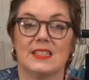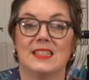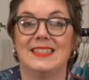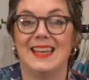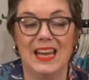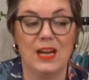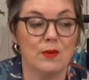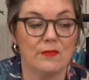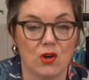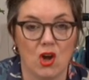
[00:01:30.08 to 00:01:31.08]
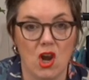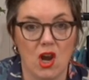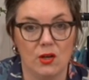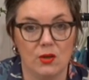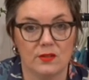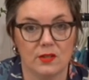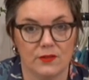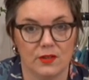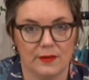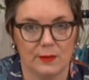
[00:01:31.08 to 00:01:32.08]
today we've got loads
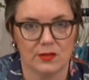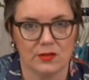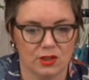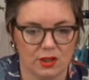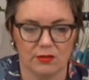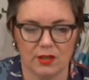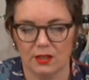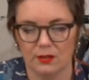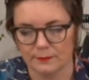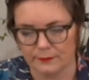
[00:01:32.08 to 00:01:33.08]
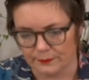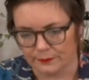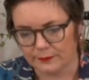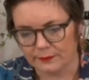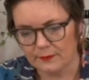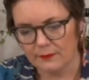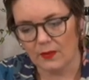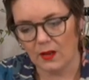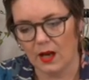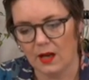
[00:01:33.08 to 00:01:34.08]
of new fabrics to show you.
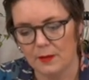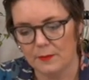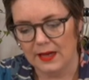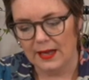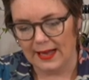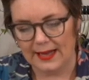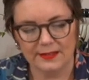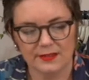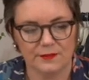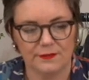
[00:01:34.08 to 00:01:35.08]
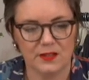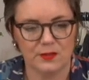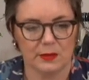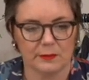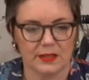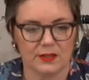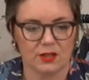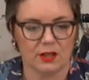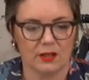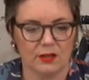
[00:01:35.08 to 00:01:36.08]
And the first one I'm going to
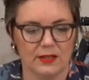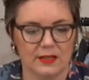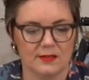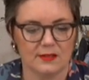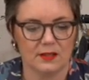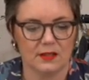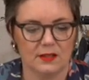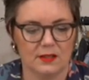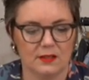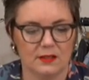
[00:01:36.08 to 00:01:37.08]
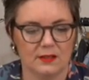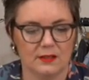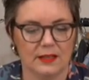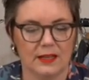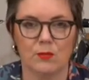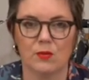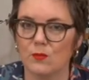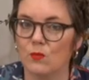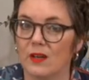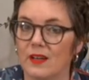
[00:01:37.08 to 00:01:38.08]
show you is it
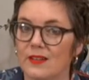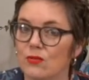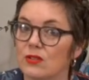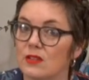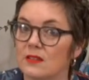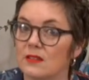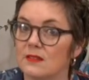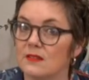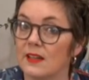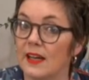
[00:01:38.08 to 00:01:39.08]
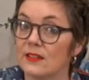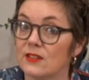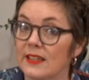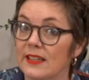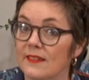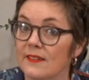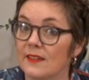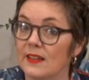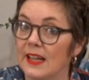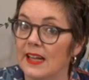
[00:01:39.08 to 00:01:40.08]
wasn't one I'd ordered, actually.
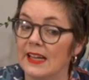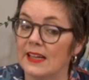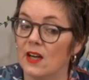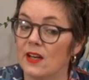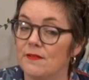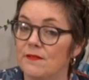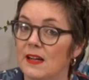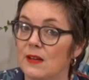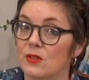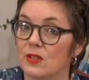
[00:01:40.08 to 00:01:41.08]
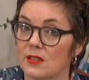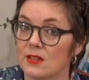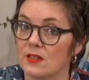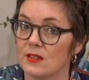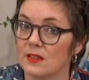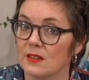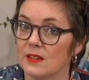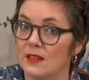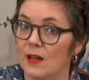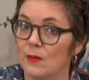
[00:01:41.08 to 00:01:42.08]
It kind of found us
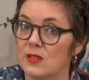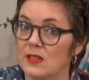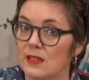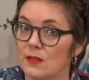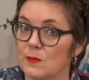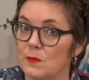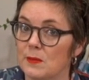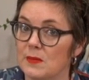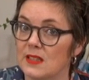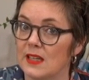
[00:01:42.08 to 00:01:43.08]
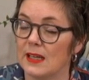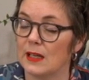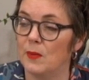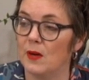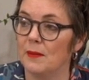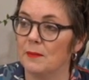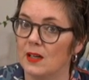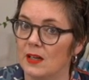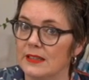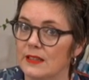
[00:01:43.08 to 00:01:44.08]
and was sent to us by mistake, but I'm
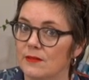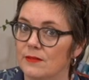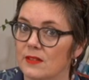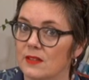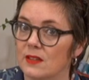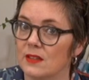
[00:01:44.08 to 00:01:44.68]
kind of